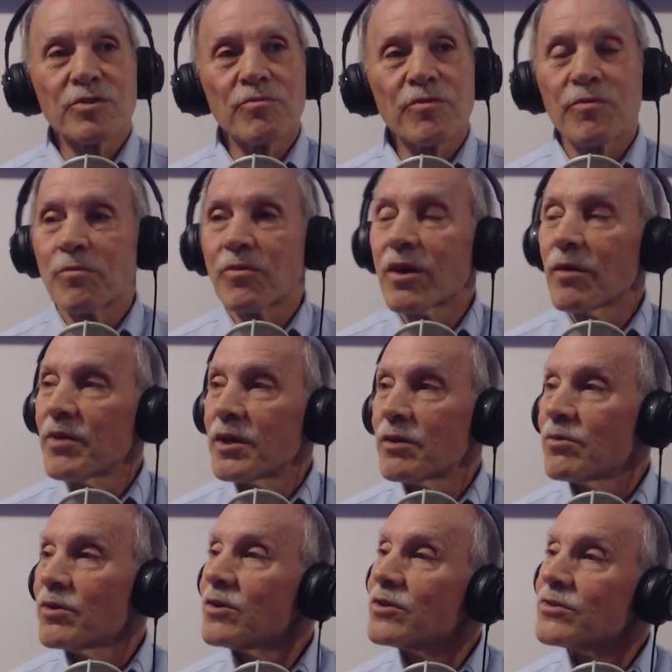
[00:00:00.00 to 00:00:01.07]
them from coming to
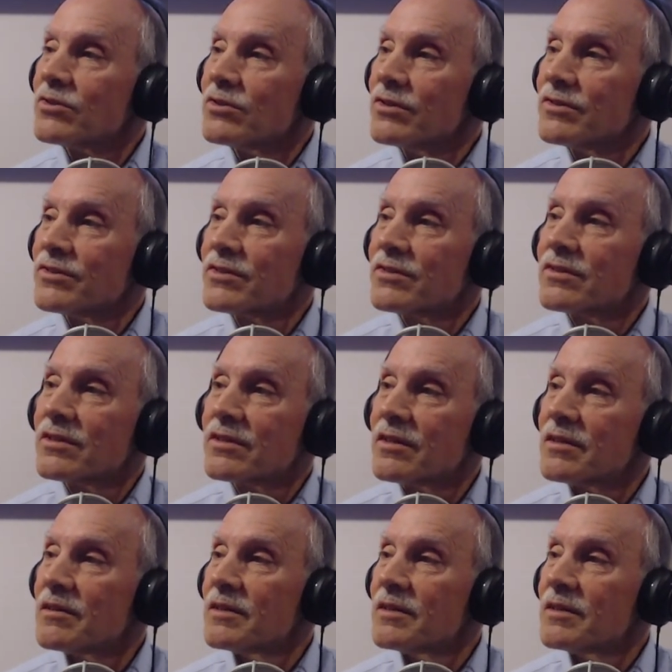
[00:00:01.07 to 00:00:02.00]
rehearsals. What time does the show